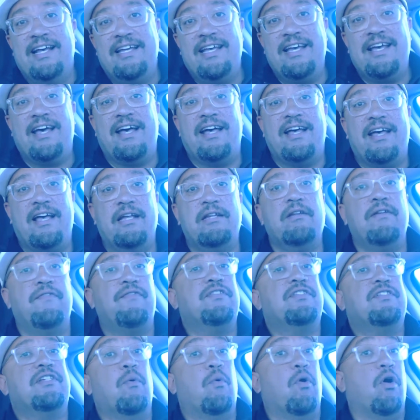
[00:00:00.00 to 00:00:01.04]
Yeah, and
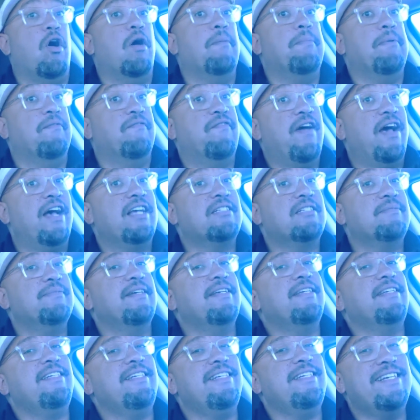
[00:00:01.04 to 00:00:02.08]
if you say, well, but
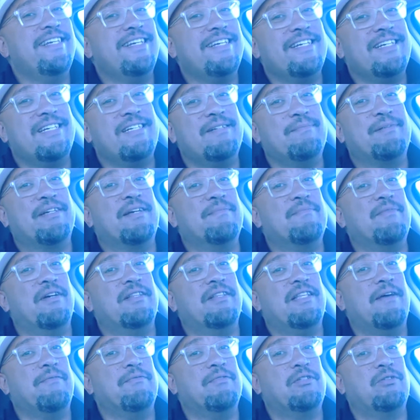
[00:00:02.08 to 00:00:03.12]
Phasma, yeah, but come
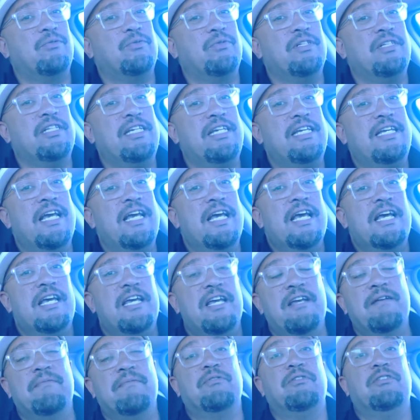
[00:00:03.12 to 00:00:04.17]
on, that was really
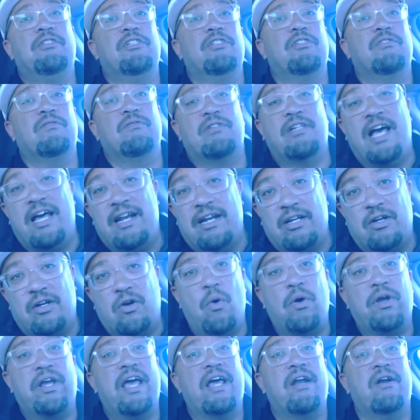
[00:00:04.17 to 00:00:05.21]
him just kind of
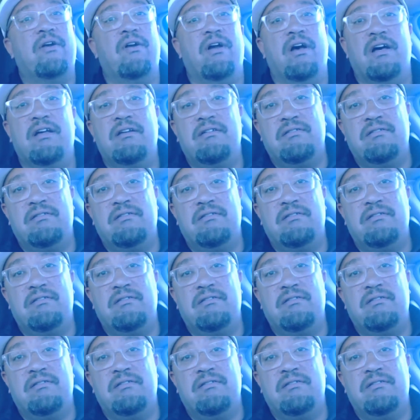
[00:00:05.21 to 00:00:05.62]
going at her